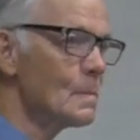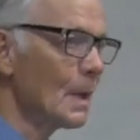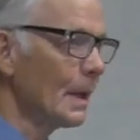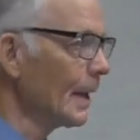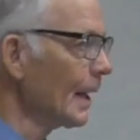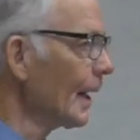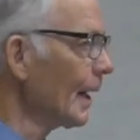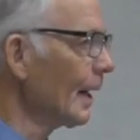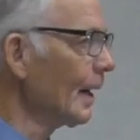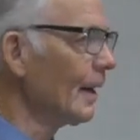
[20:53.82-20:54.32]

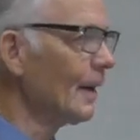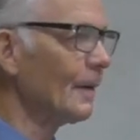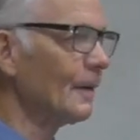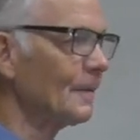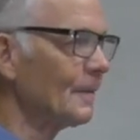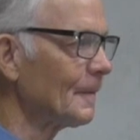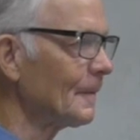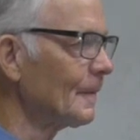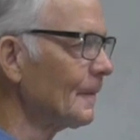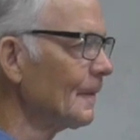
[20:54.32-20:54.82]
Yeah.
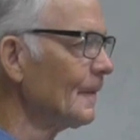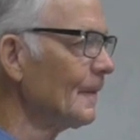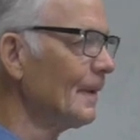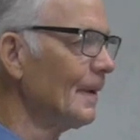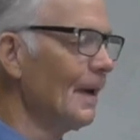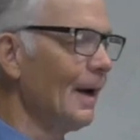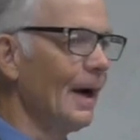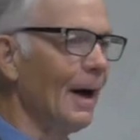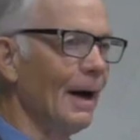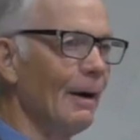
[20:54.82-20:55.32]

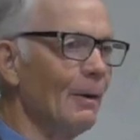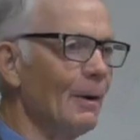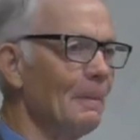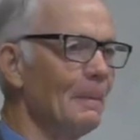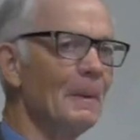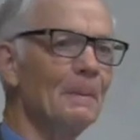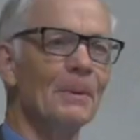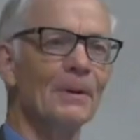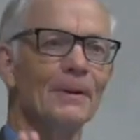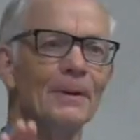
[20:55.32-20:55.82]
I
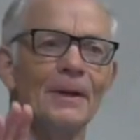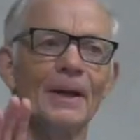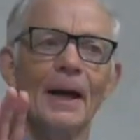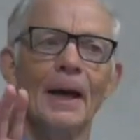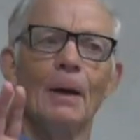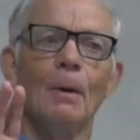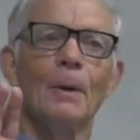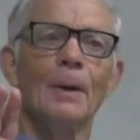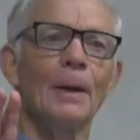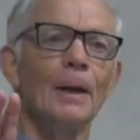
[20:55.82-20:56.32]
remember the
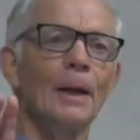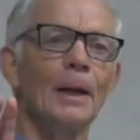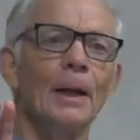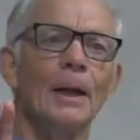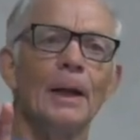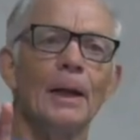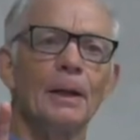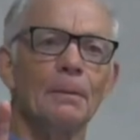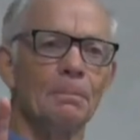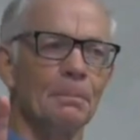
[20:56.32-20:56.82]
day when it
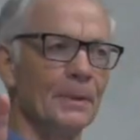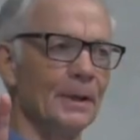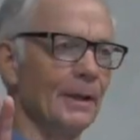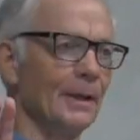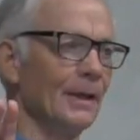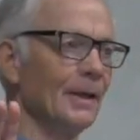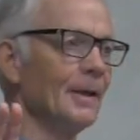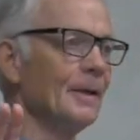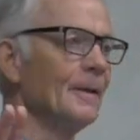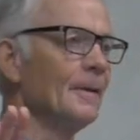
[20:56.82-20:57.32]
hit me.